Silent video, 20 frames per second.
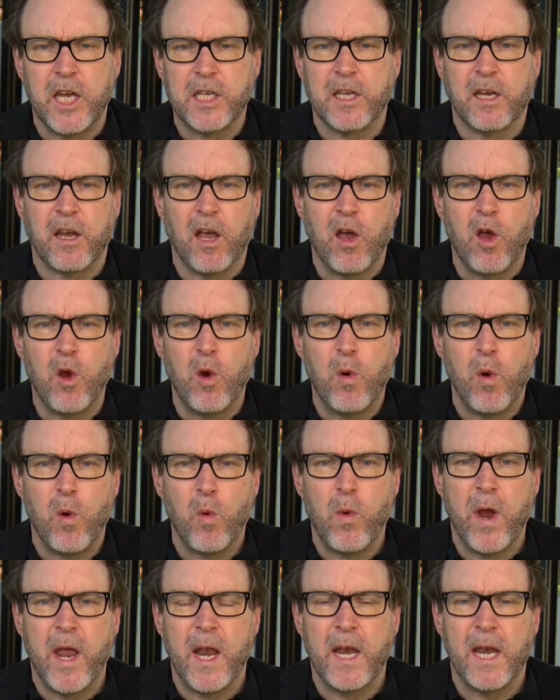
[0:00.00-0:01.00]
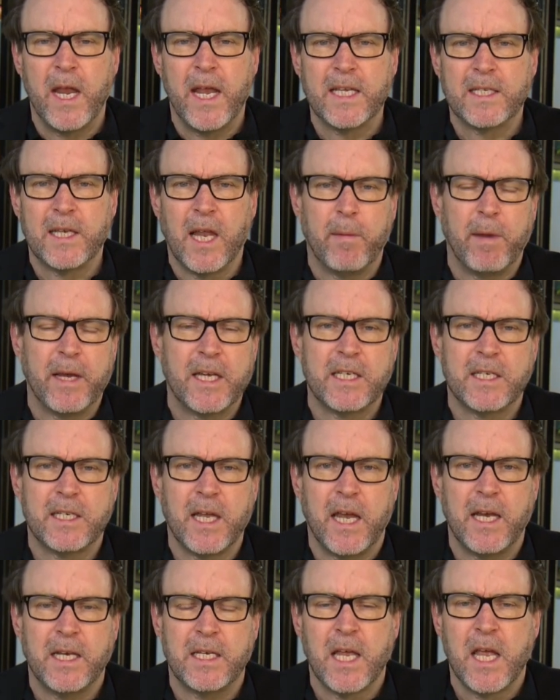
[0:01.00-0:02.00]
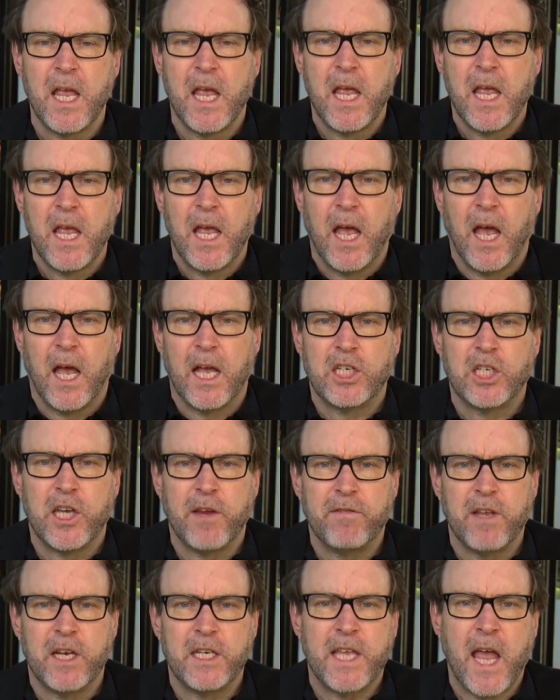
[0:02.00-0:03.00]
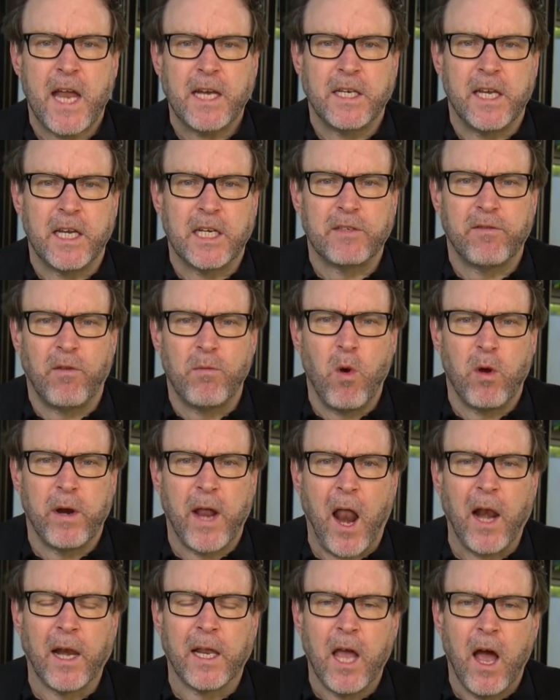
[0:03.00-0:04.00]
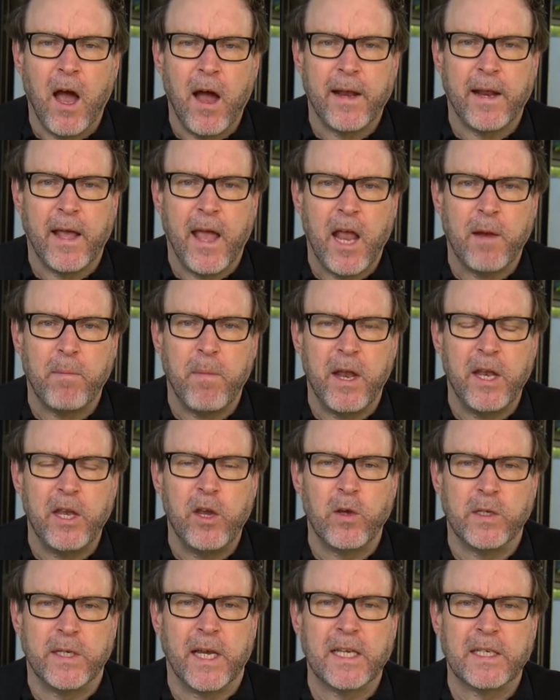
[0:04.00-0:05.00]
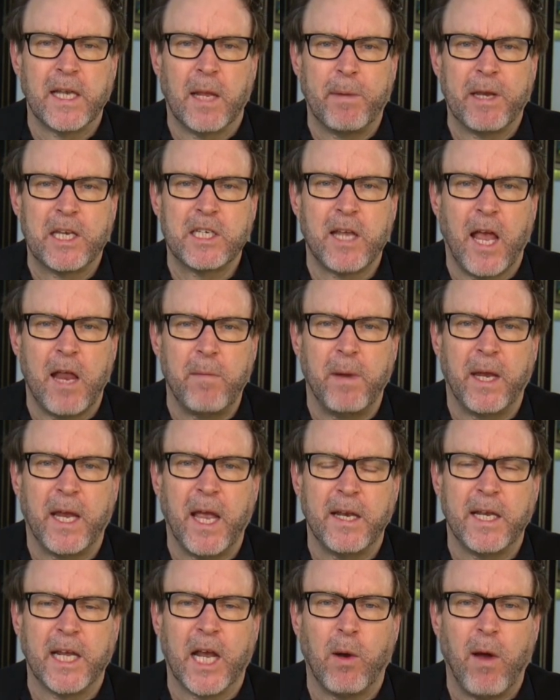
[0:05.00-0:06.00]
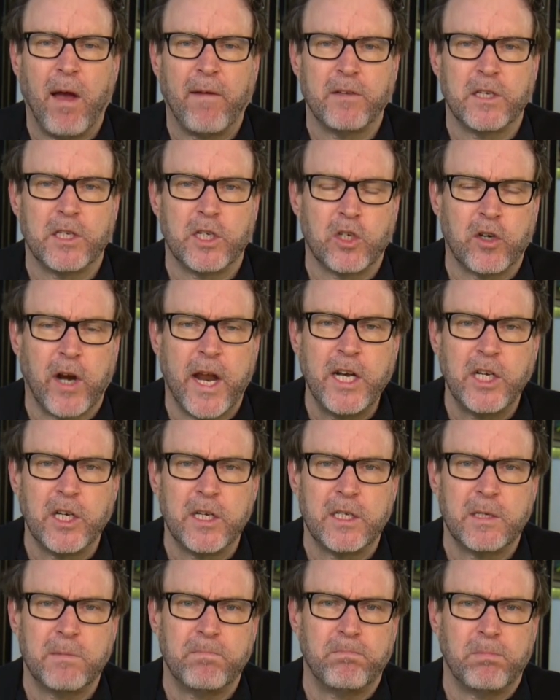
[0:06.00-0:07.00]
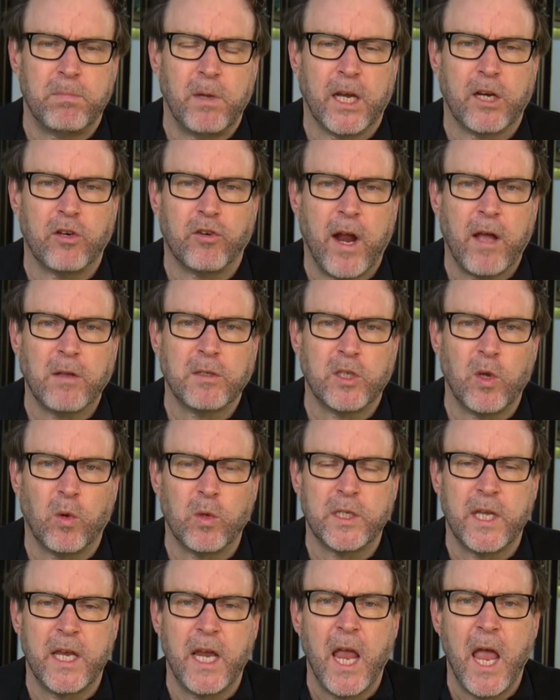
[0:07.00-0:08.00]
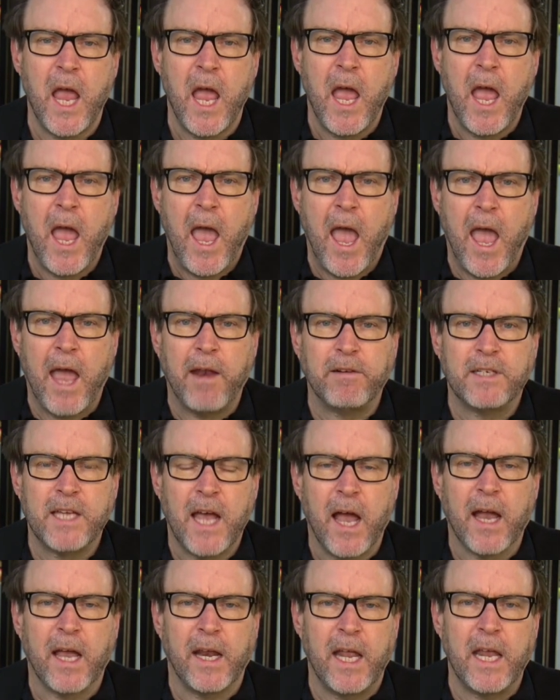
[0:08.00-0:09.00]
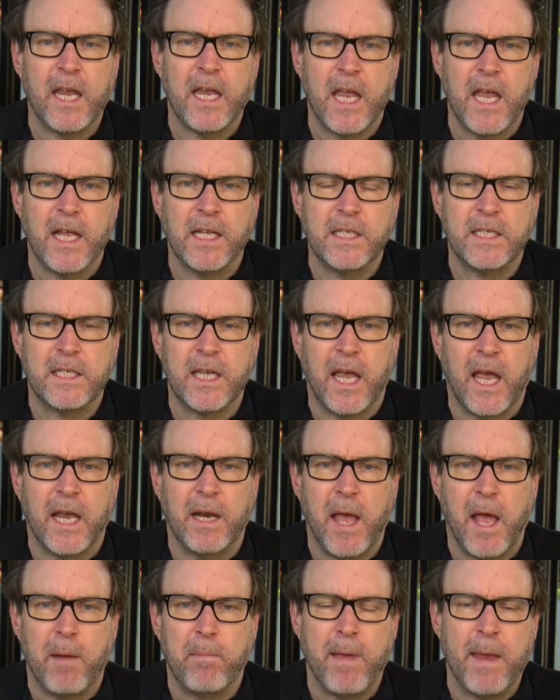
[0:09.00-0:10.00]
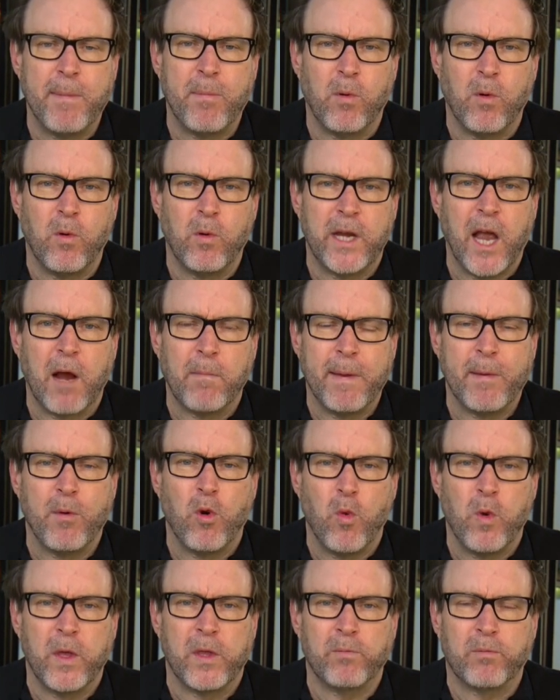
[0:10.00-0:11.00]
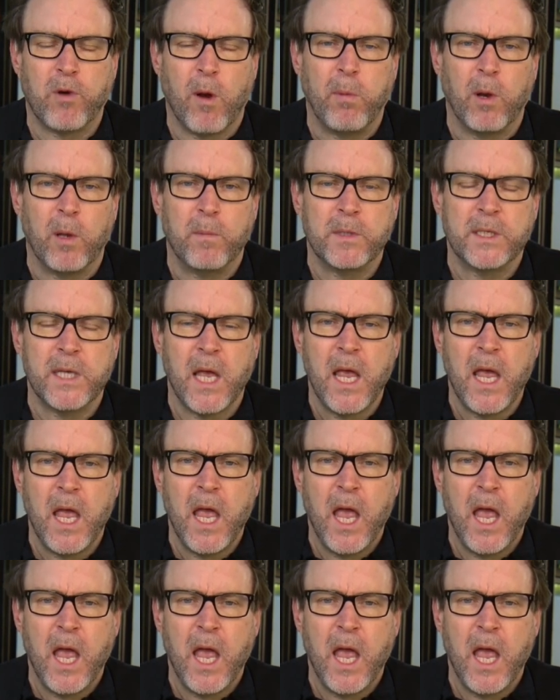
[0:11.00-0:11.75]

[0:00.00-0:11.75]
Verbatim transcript: years ago when Islamic State shifted tactics from what Al-Qaeda had been using. Islamic State began to go after strangers, crowdsourcing, and targeting kids and people, young people with problems.